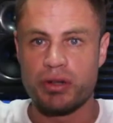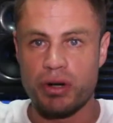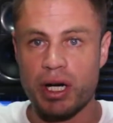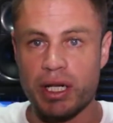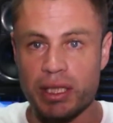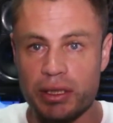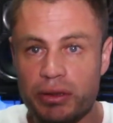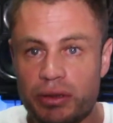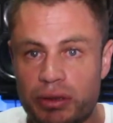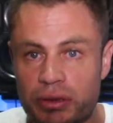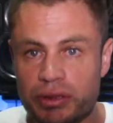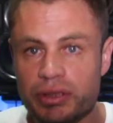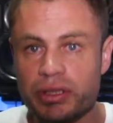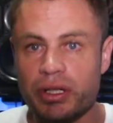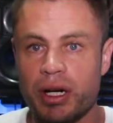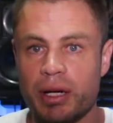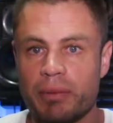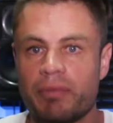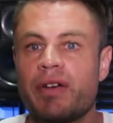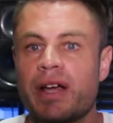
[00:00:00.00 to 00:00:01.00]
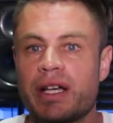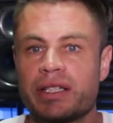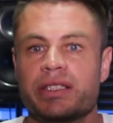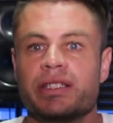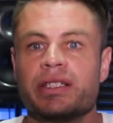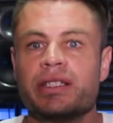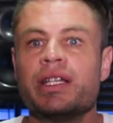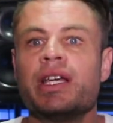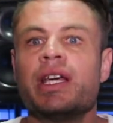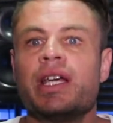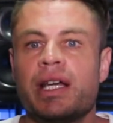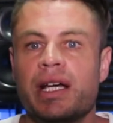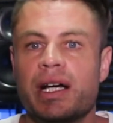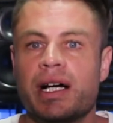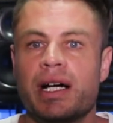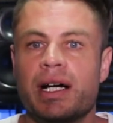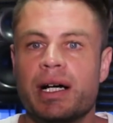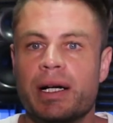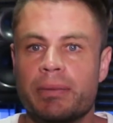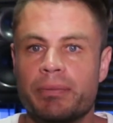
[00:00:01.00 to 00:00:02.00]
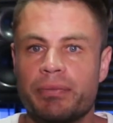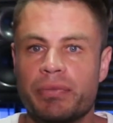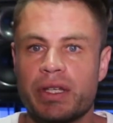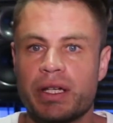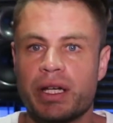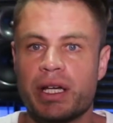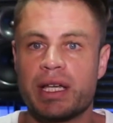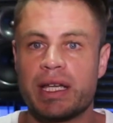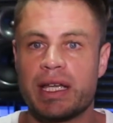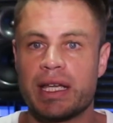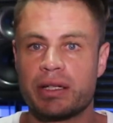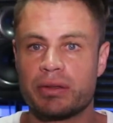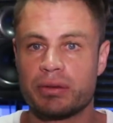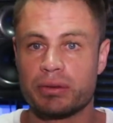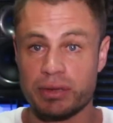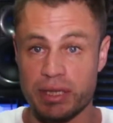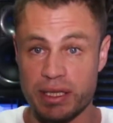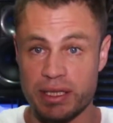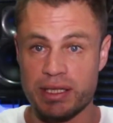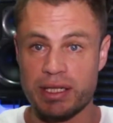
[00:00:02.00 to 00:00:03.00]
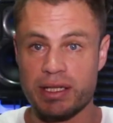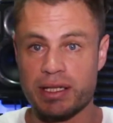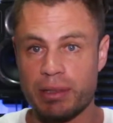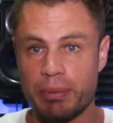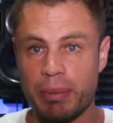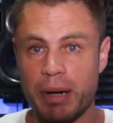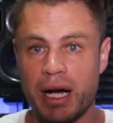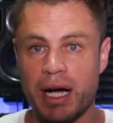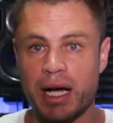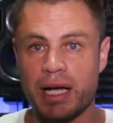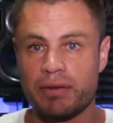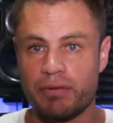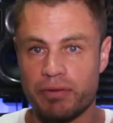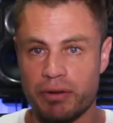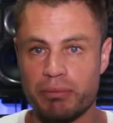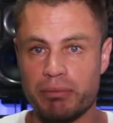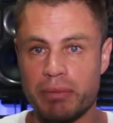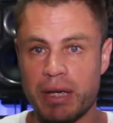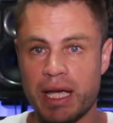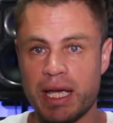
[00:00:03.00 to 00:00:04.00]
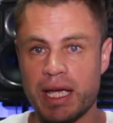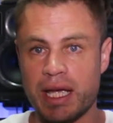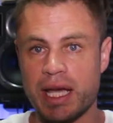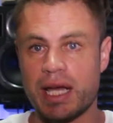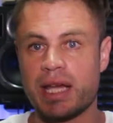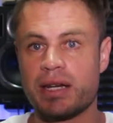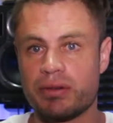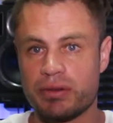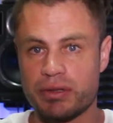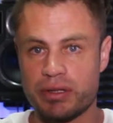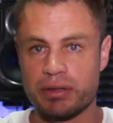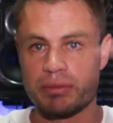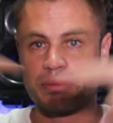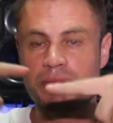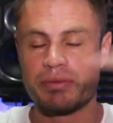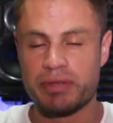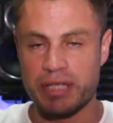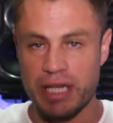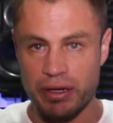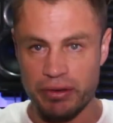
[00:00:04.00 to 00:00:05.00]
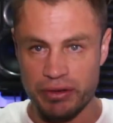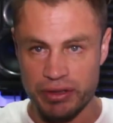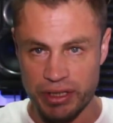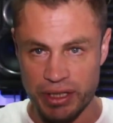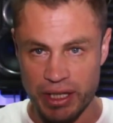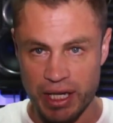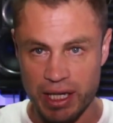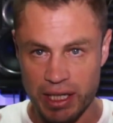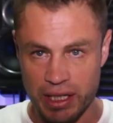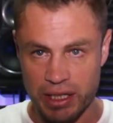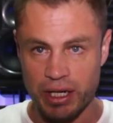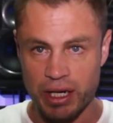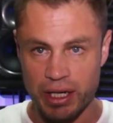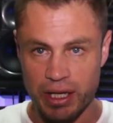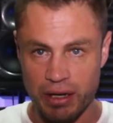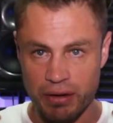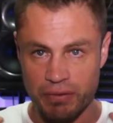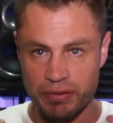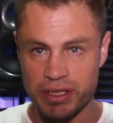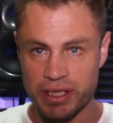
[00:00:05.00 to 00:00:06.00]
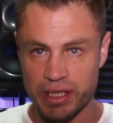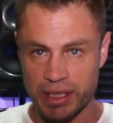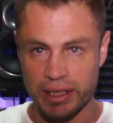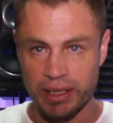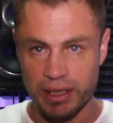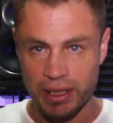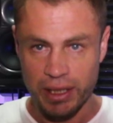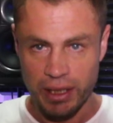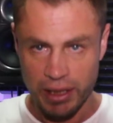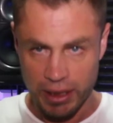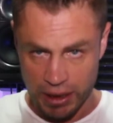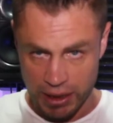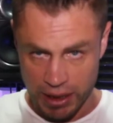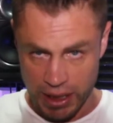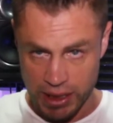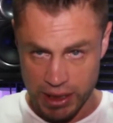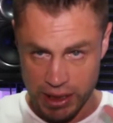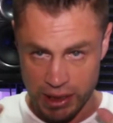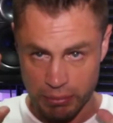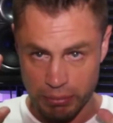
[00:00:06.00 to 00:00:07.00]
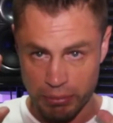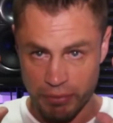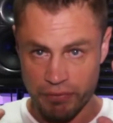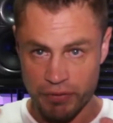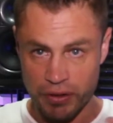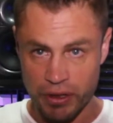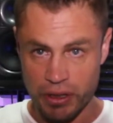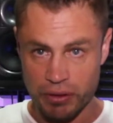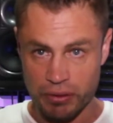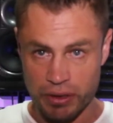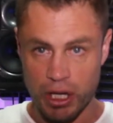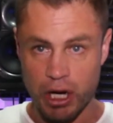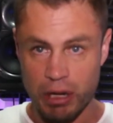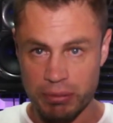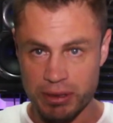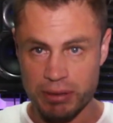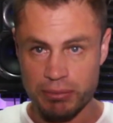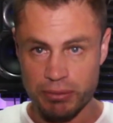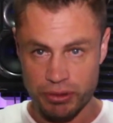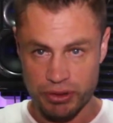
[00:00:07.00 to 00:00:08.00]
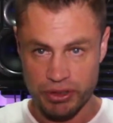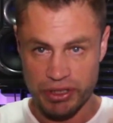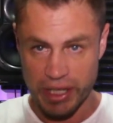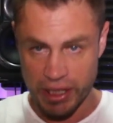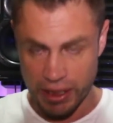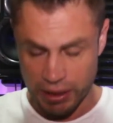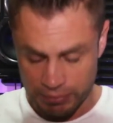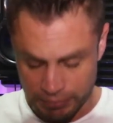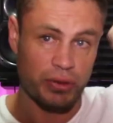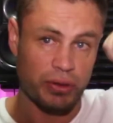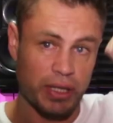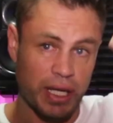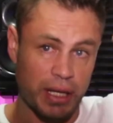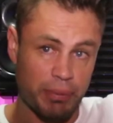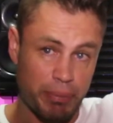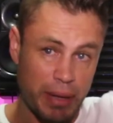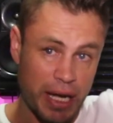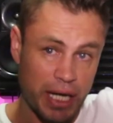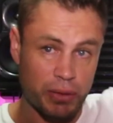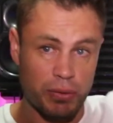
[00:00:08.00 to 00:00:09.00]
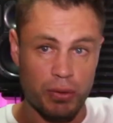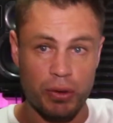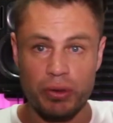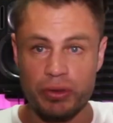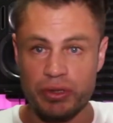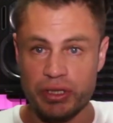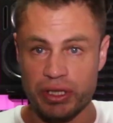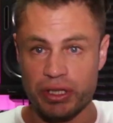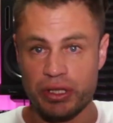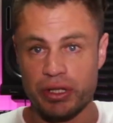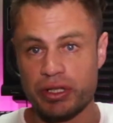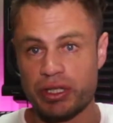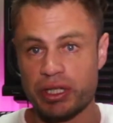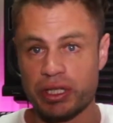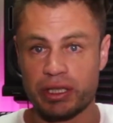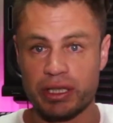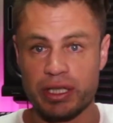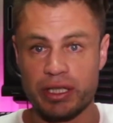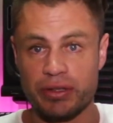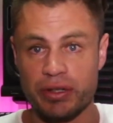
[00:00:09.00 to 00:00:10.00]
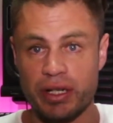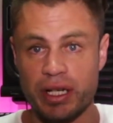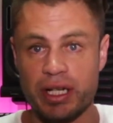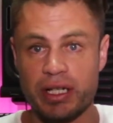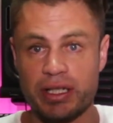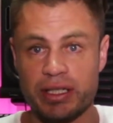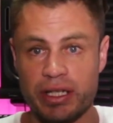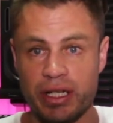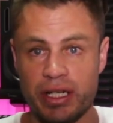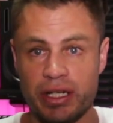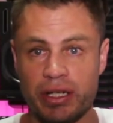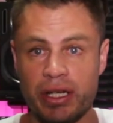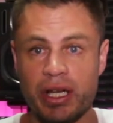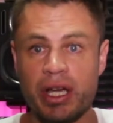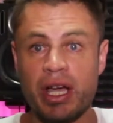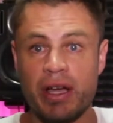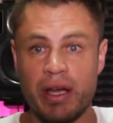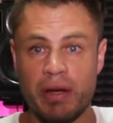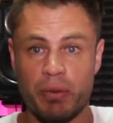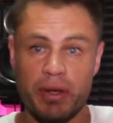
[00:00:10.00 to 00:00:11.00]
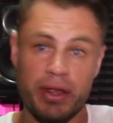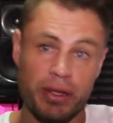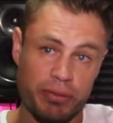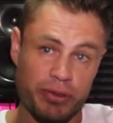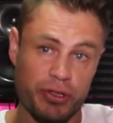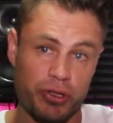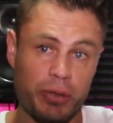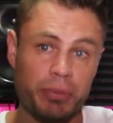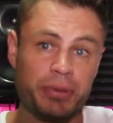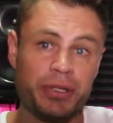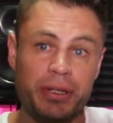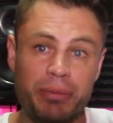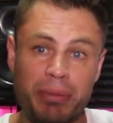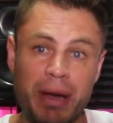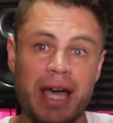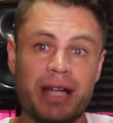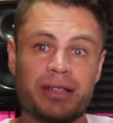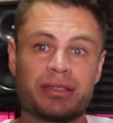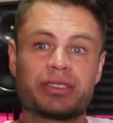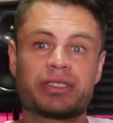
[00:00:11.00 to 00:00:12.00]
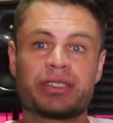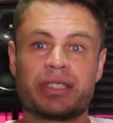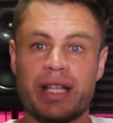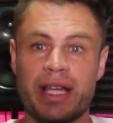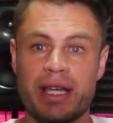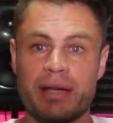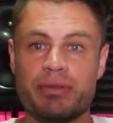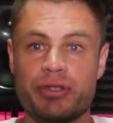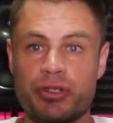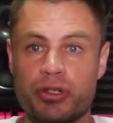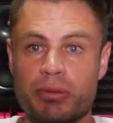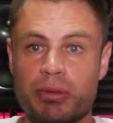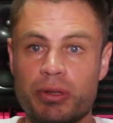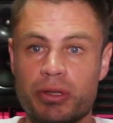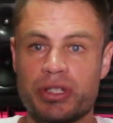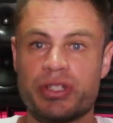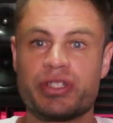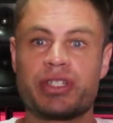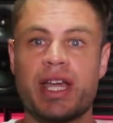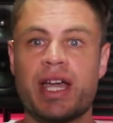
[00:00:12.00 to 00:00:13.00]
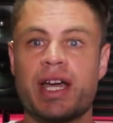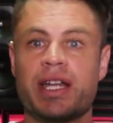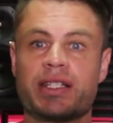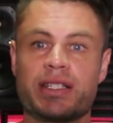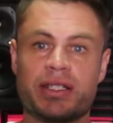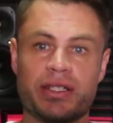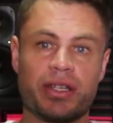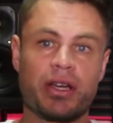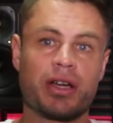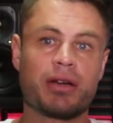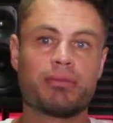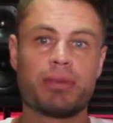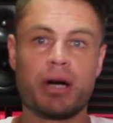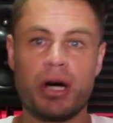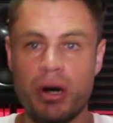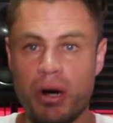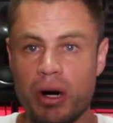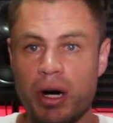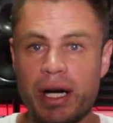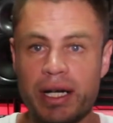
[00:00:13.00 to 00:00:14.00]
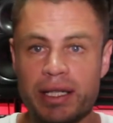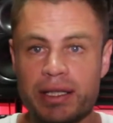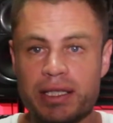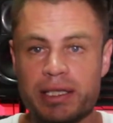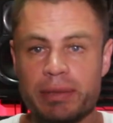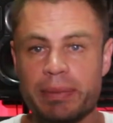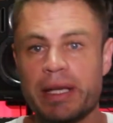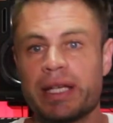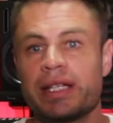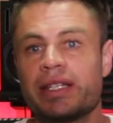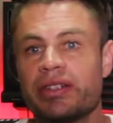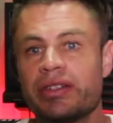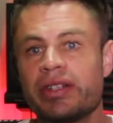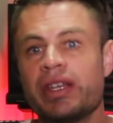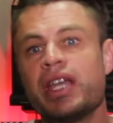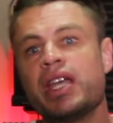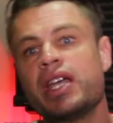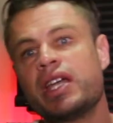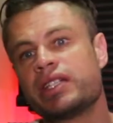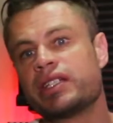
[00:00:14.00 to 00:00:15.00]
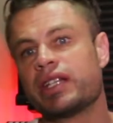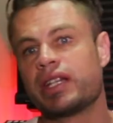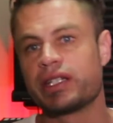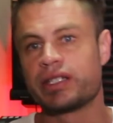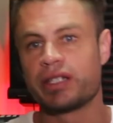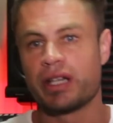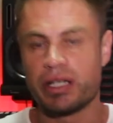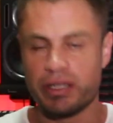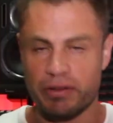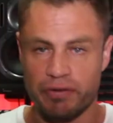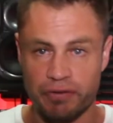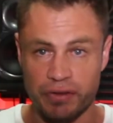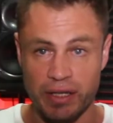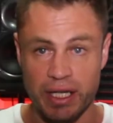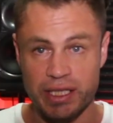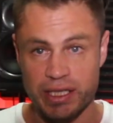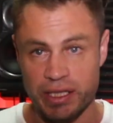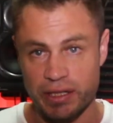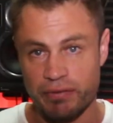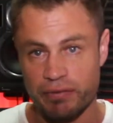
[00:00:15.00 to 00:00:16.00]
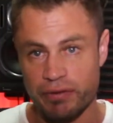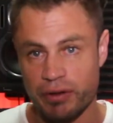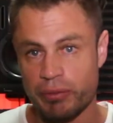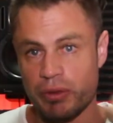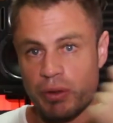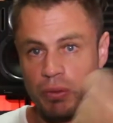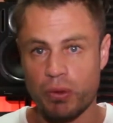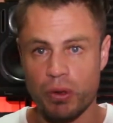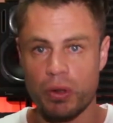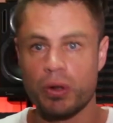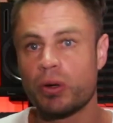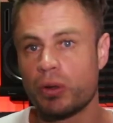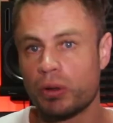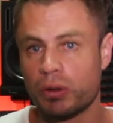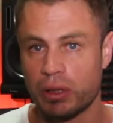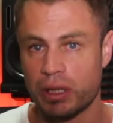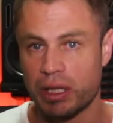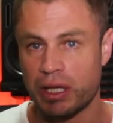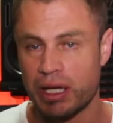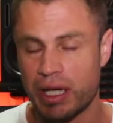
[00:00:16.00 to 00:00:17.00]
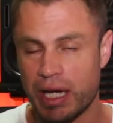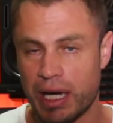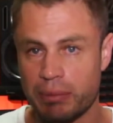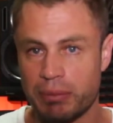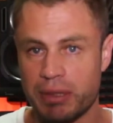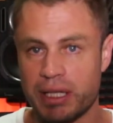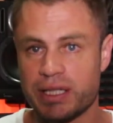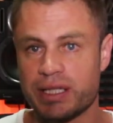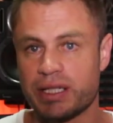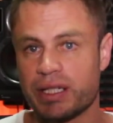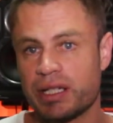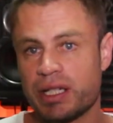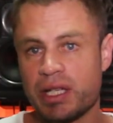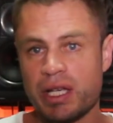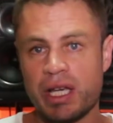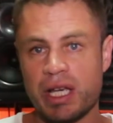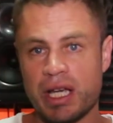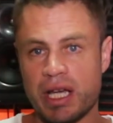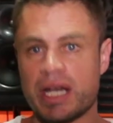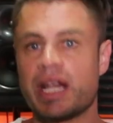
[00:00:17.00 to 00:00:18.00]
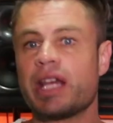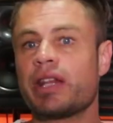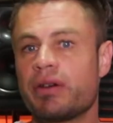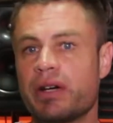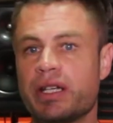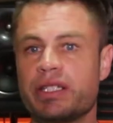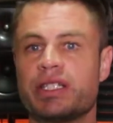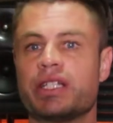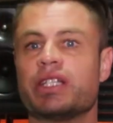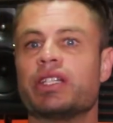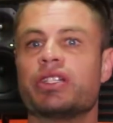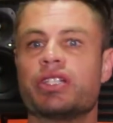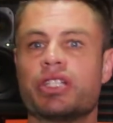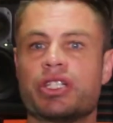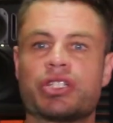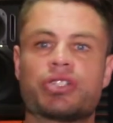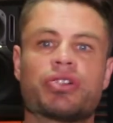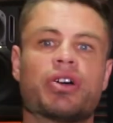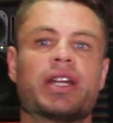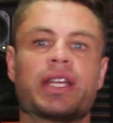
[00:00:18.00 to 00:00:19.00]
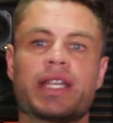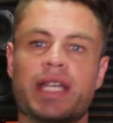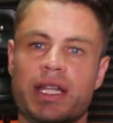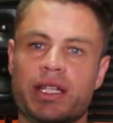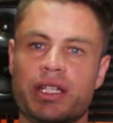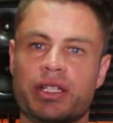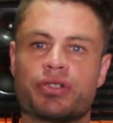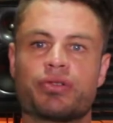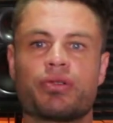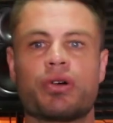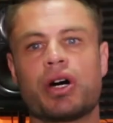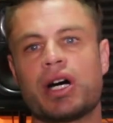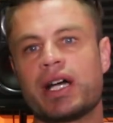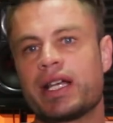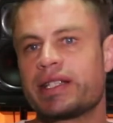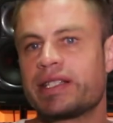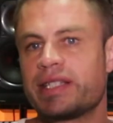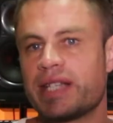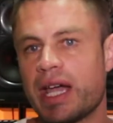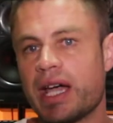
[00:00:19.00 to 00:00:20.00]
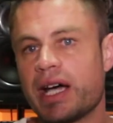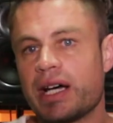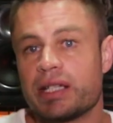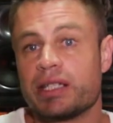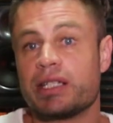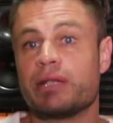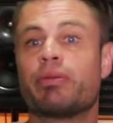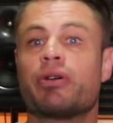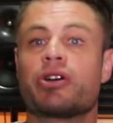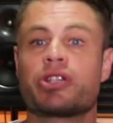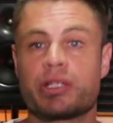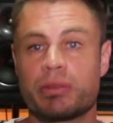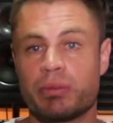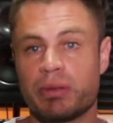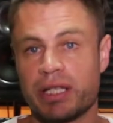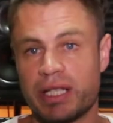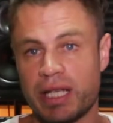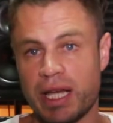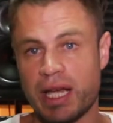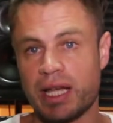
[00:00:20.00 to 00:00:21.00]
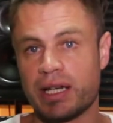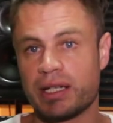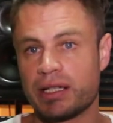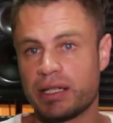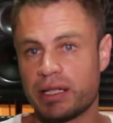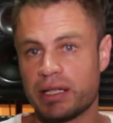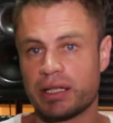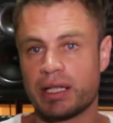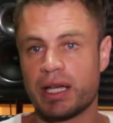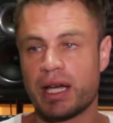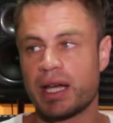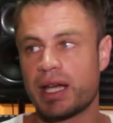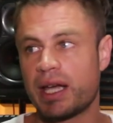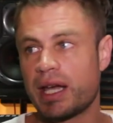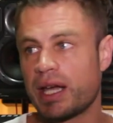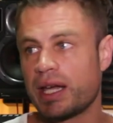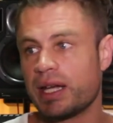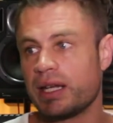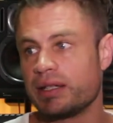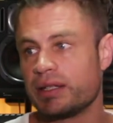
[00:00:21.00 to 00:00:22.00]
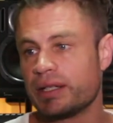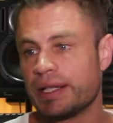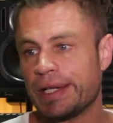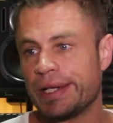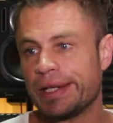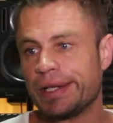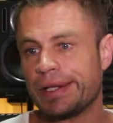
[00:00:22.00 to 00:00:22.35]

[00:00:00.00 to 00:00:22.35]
triangle type fashion, equal distance apart from me and also themselves. So they obviously That's the preferred or the optimal setup. All that back wall's acoustically treated, so with absorption panels, so they absorb all the sounds going behind the speakers, so there's no deflection from the wall at me. So in other words, you're just trying to get the driest sound you possibly can, okay, and